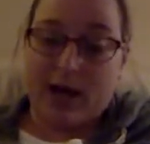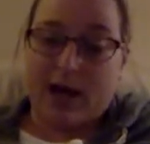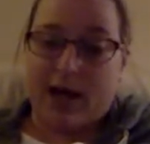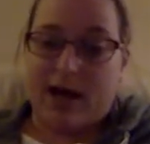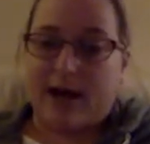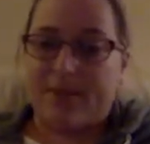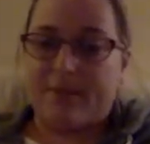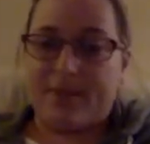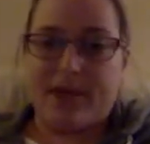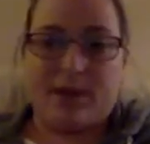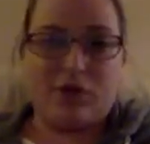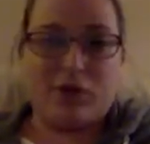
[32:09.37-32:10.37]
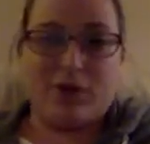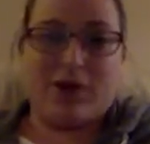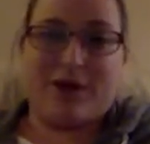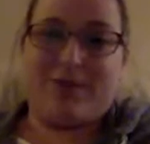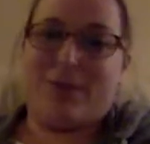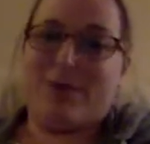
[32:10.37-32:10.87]
And I'm sure a lot
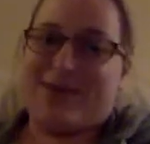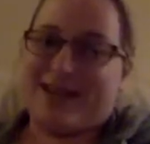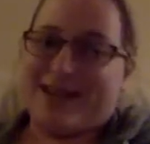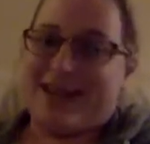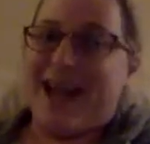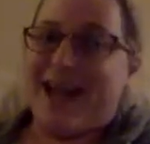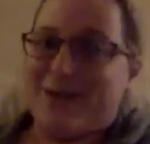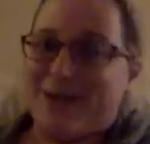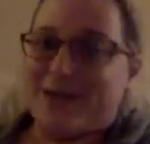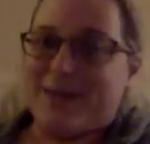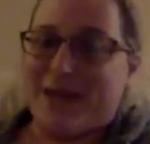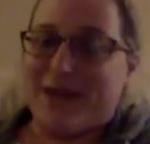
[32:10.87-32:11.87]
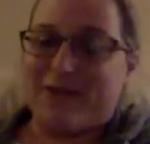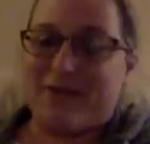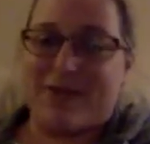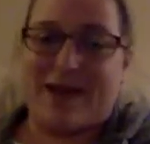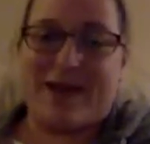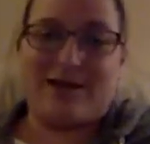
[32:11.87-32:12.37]
of you are like, yeah, I'd raise my hand for
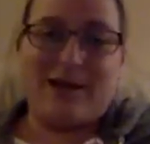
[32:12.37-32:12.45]
that.